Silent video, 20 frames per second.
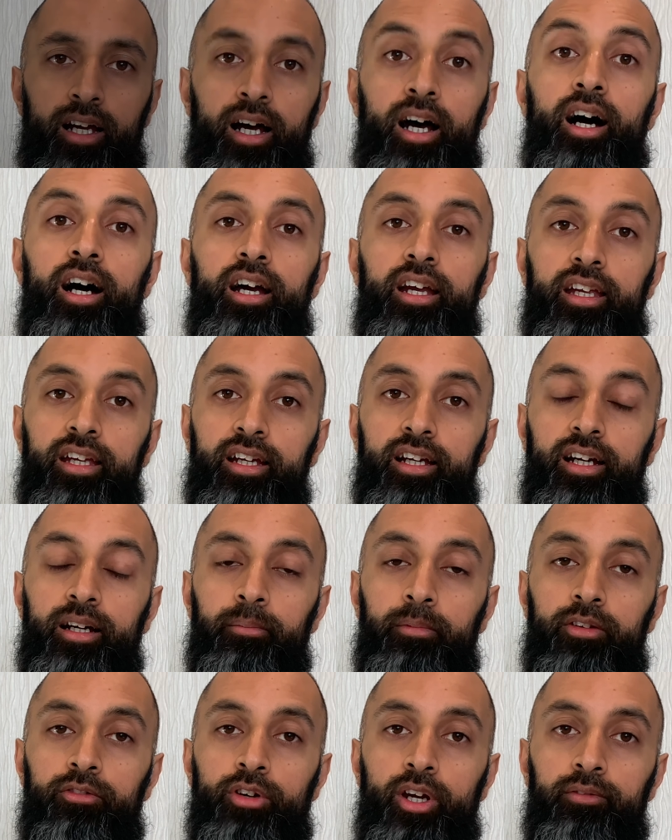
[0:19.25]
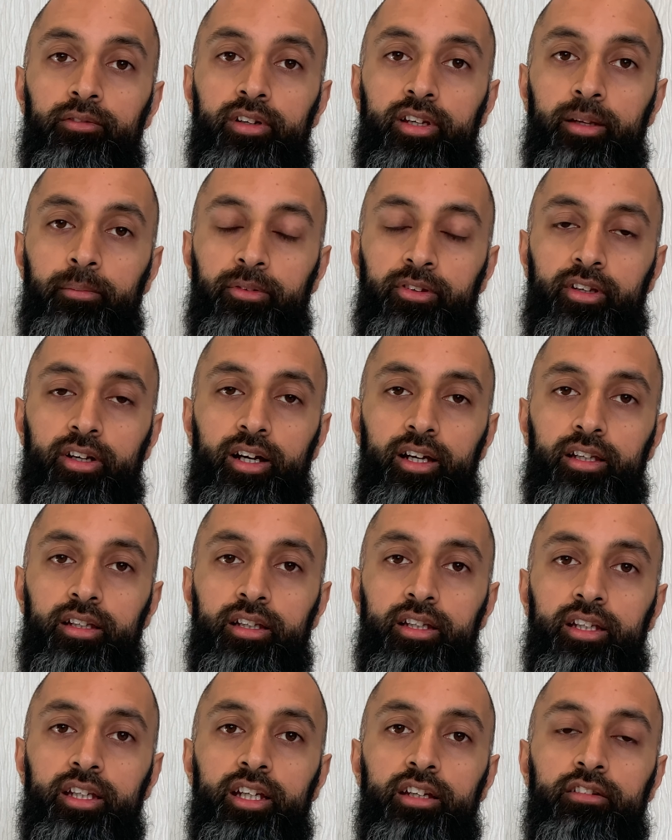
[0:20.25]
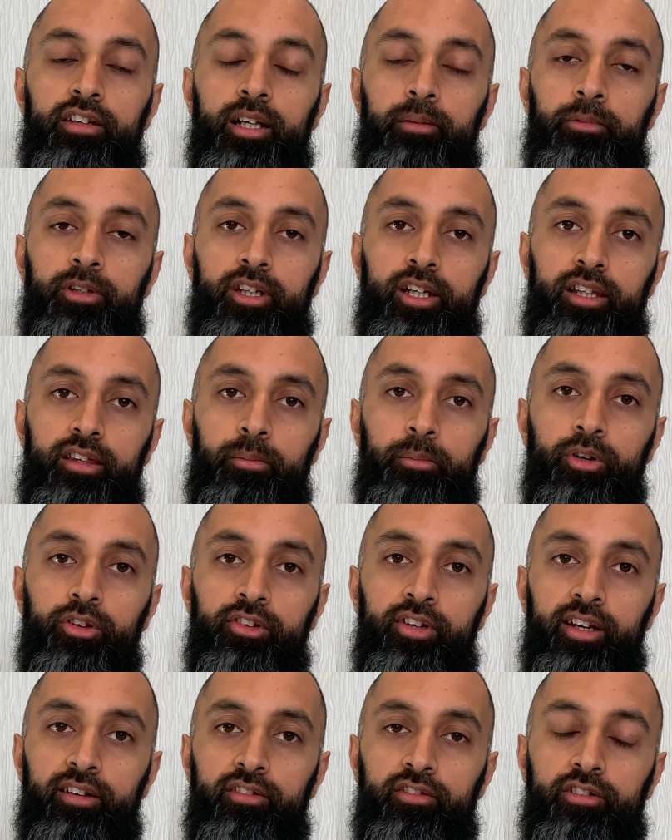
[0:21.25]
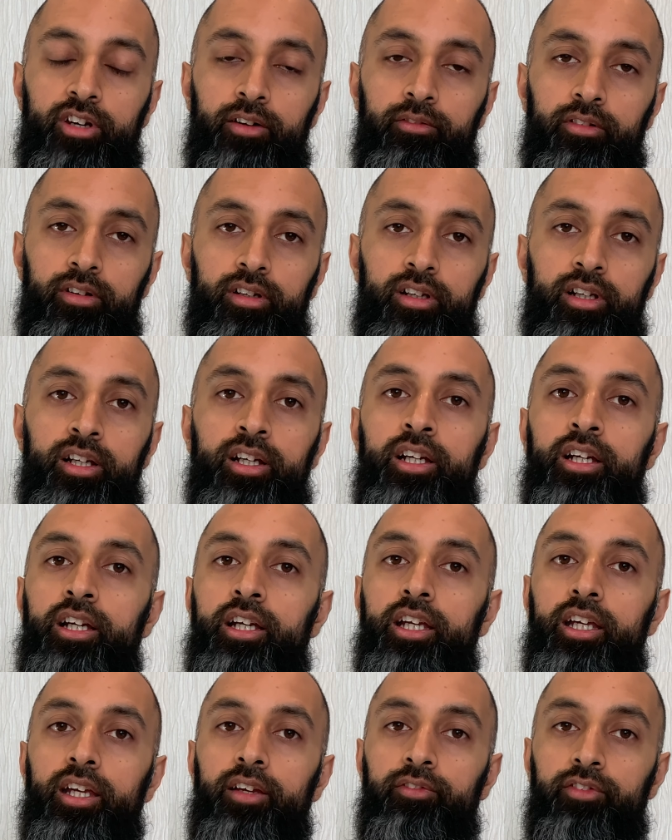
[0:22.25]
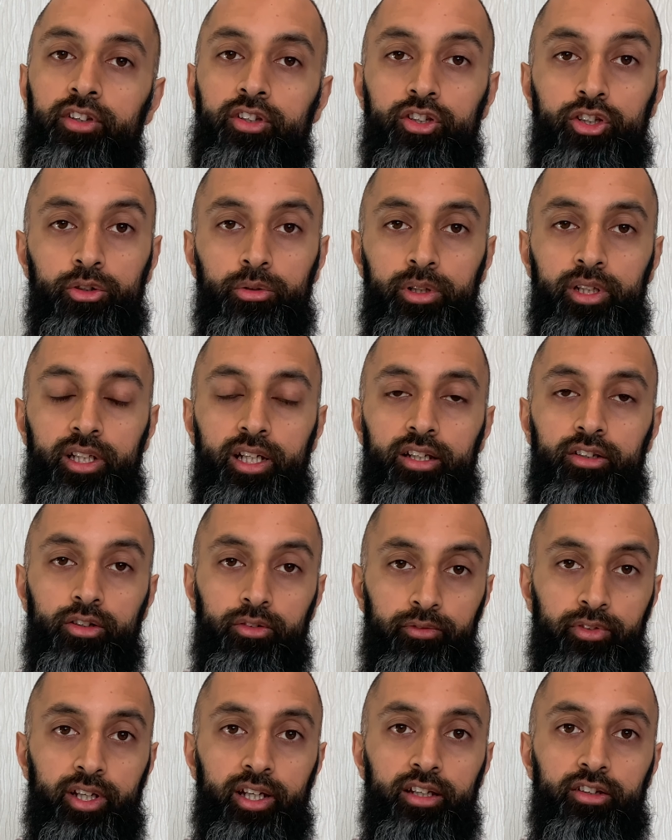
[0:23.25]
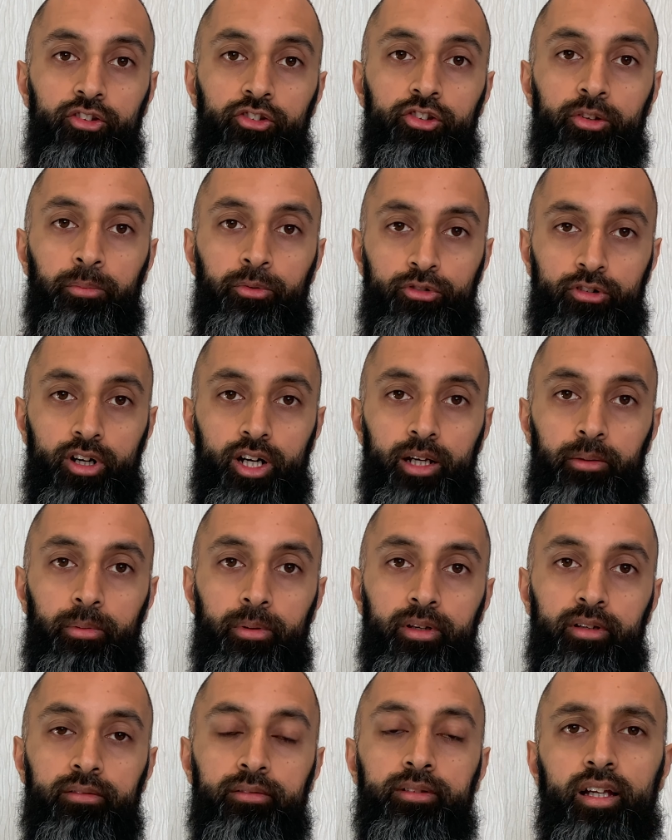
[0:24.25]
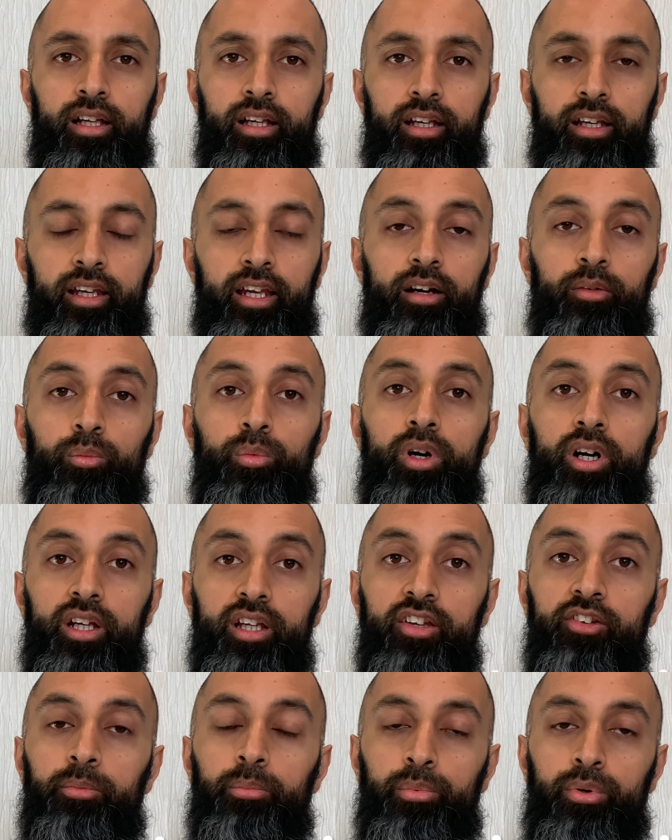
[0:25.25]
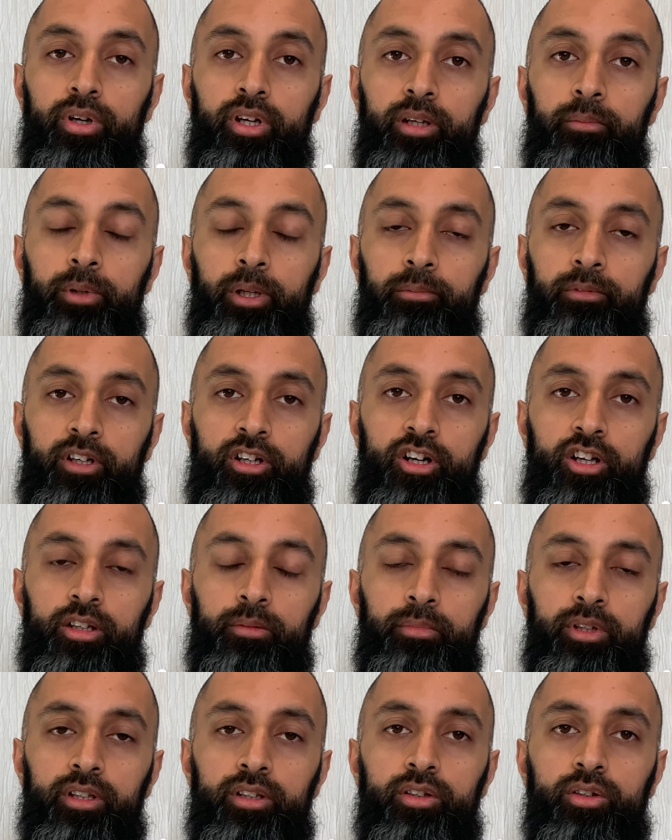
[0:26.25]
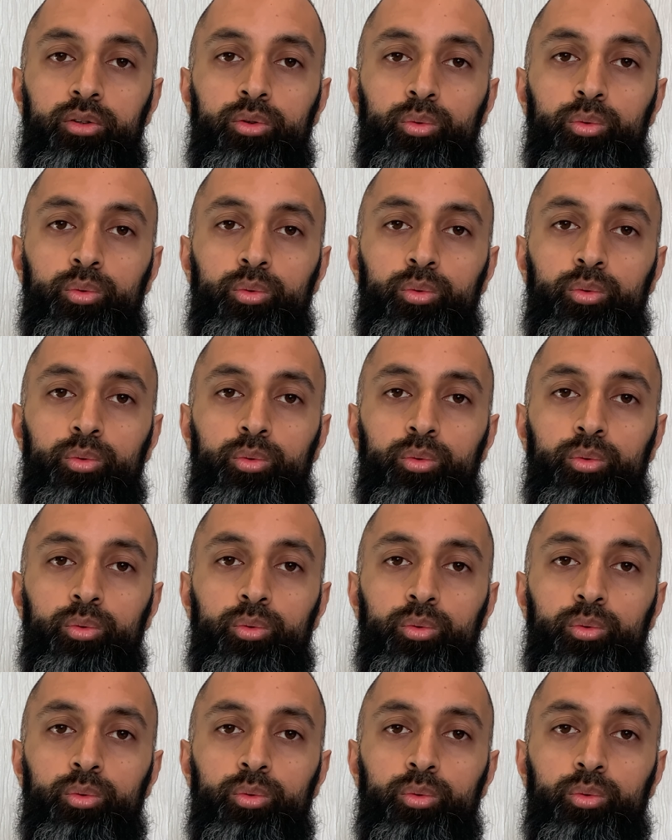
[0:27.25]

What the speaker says: Hi, I'm the Travel Tips Guy, here to help you get the most out of travel. If you're new here, don't forget to subscribe. Now, what is premium economy?